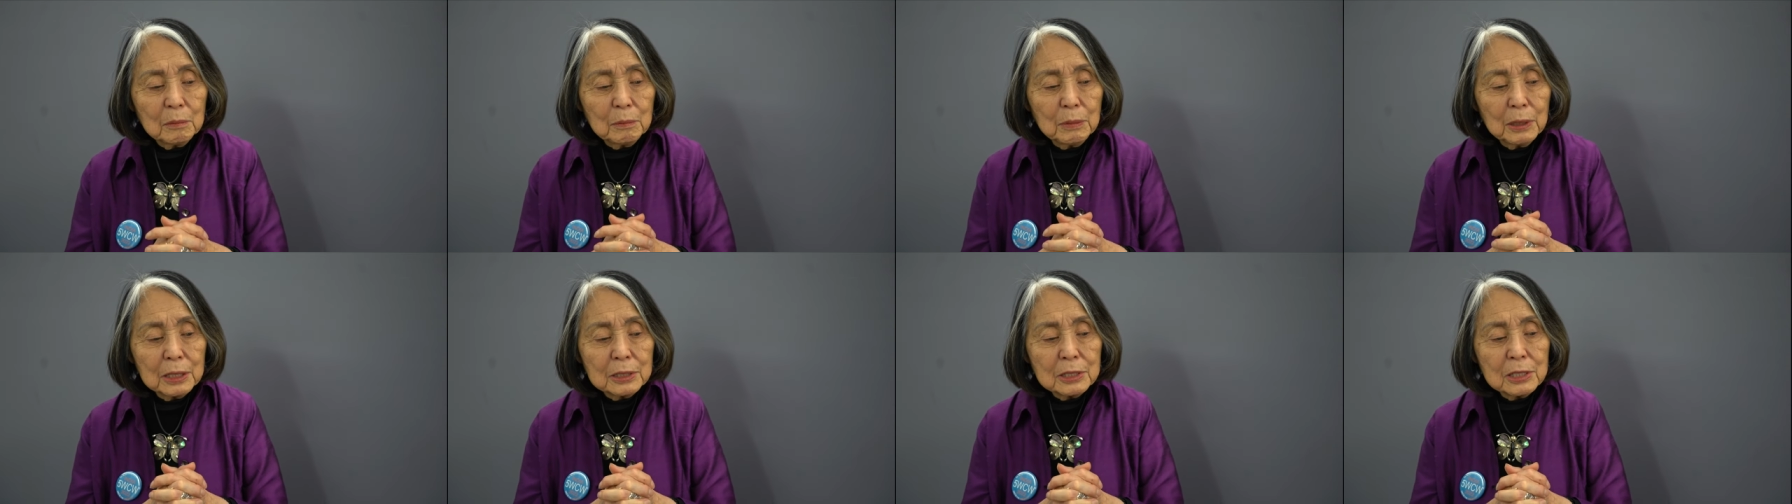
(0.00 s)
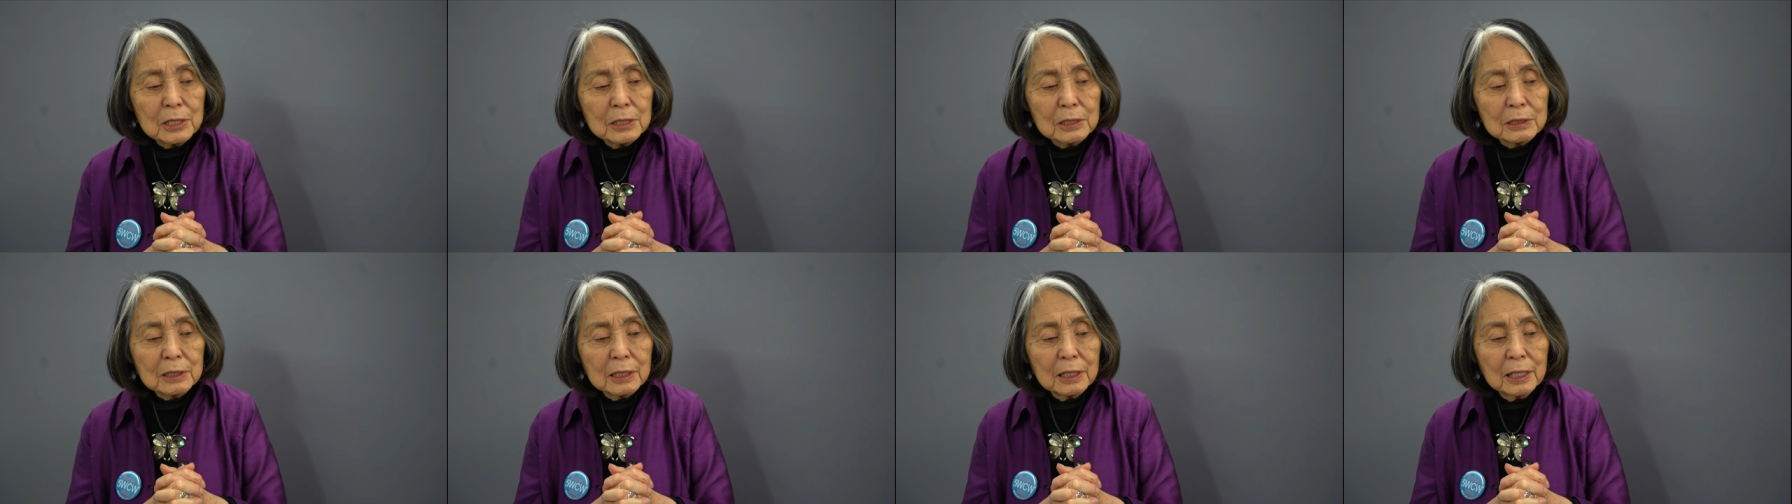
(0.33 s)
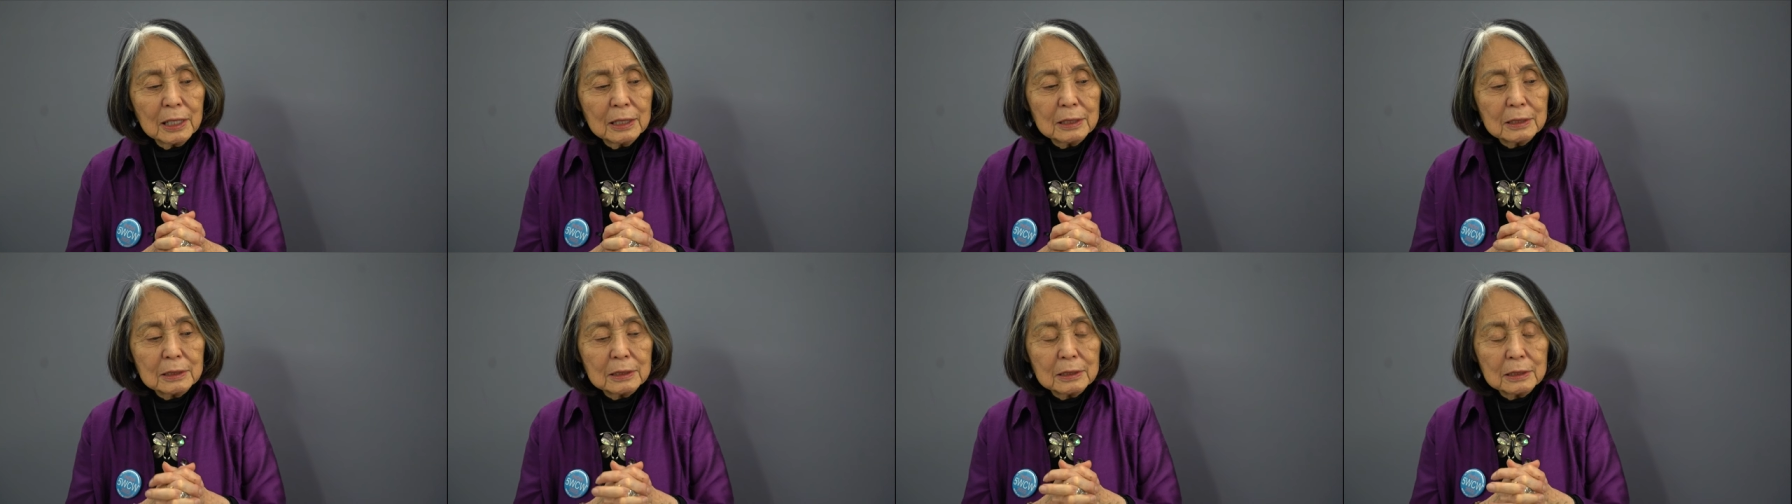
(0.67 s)
But she's
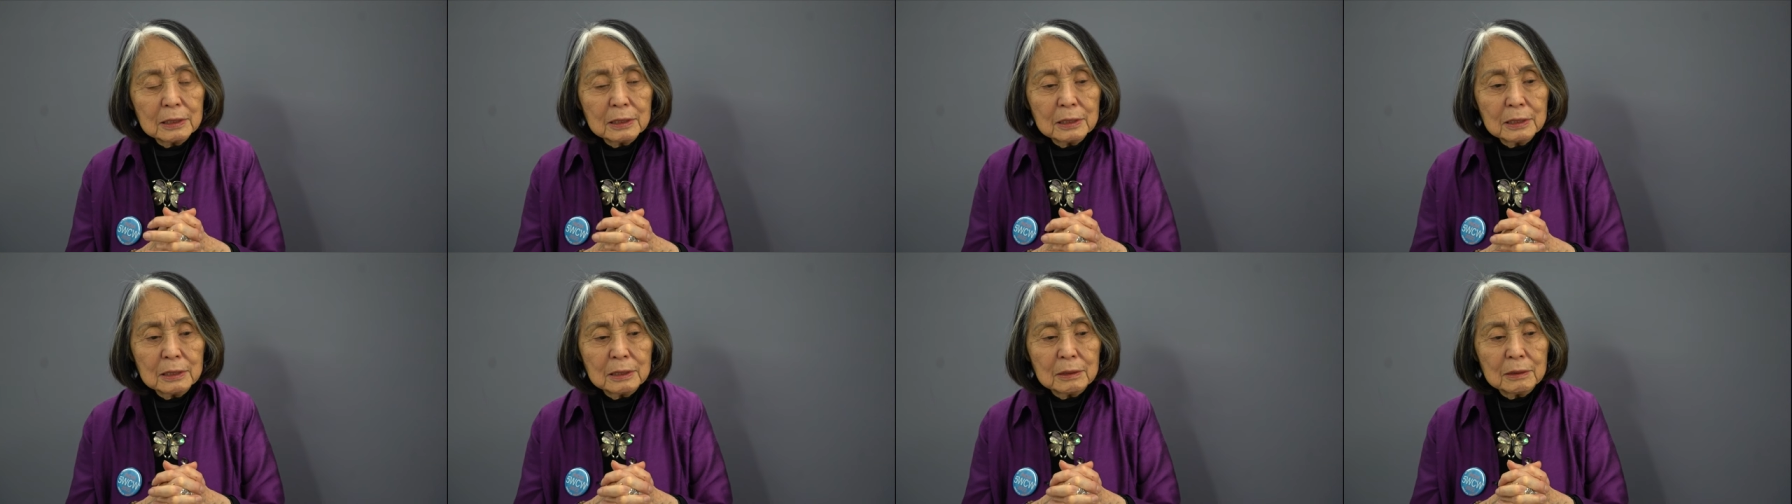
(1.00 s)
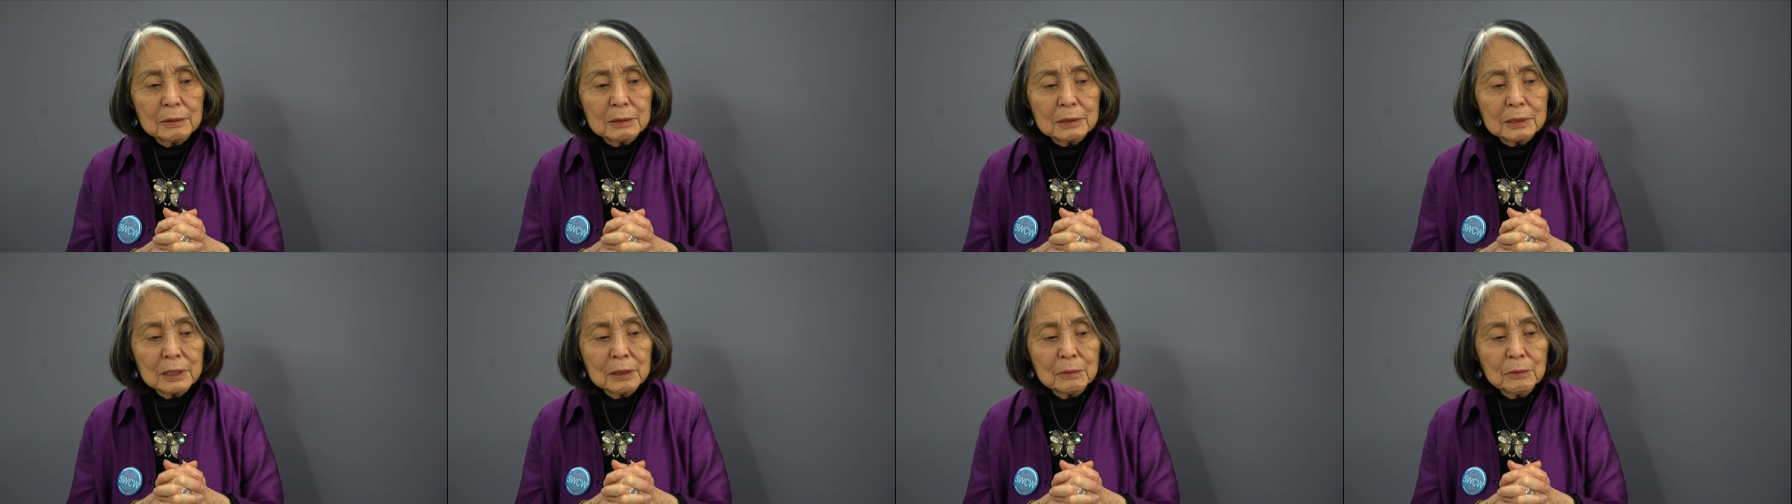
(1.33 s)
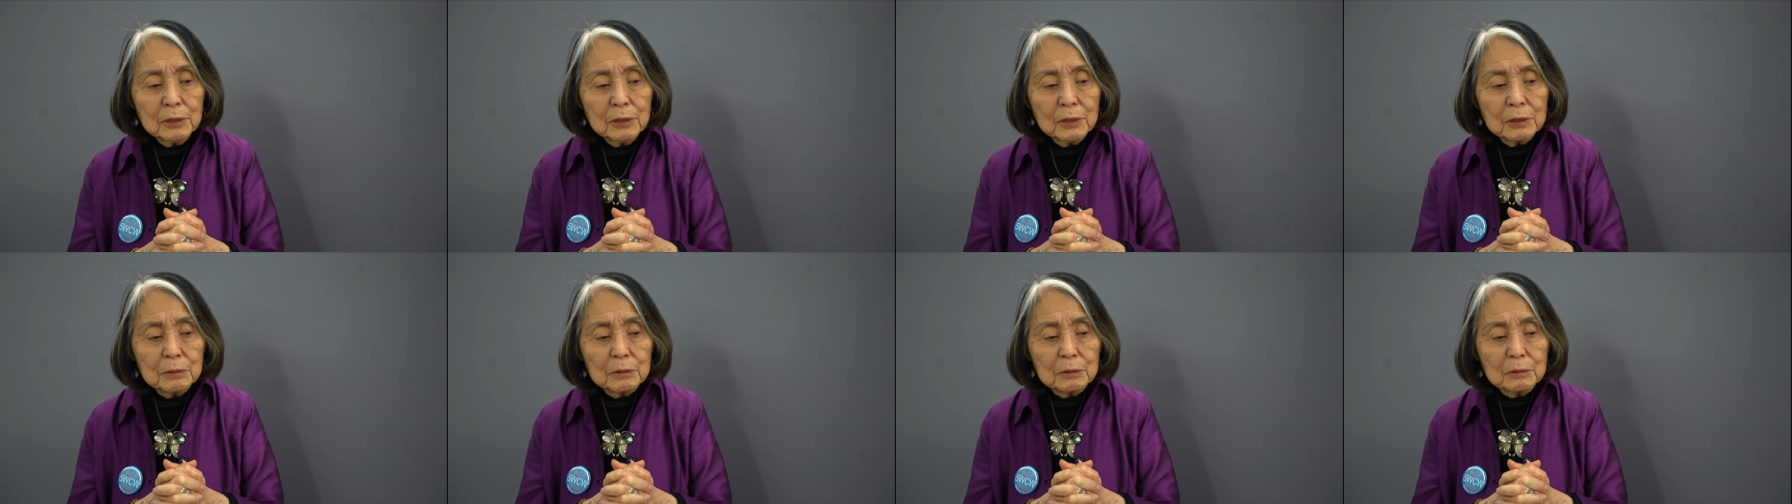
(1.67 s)
got, some
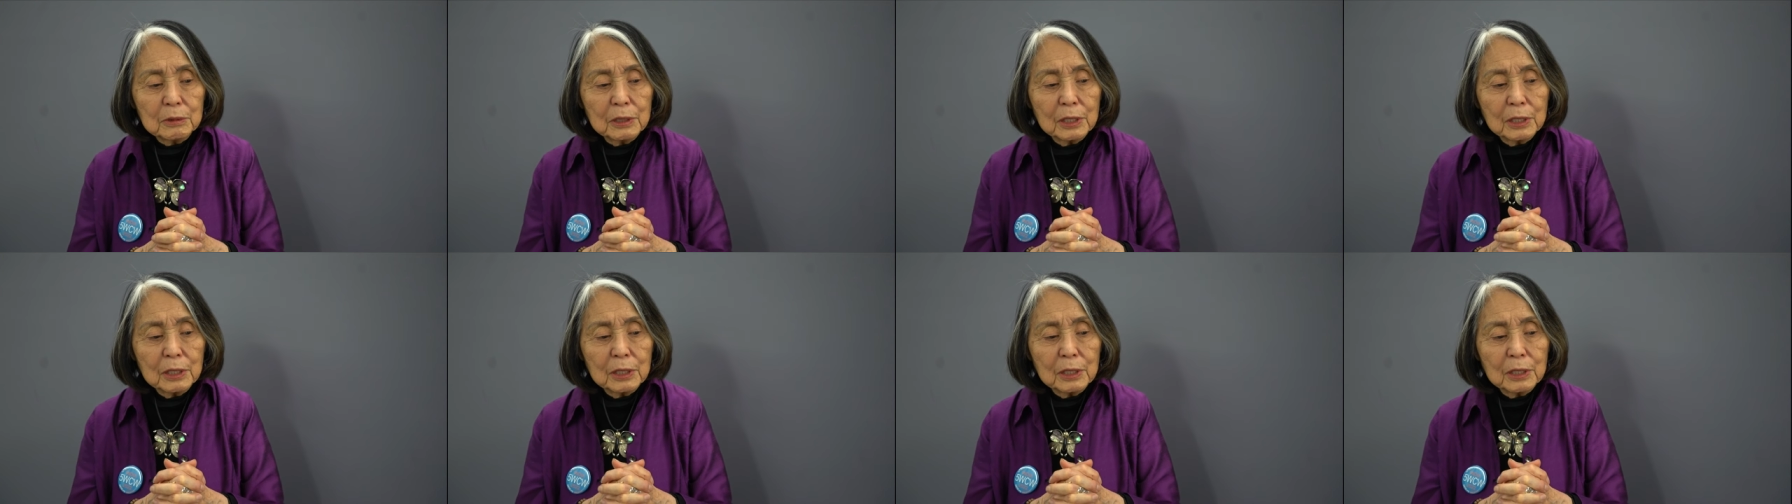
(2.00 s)
of them are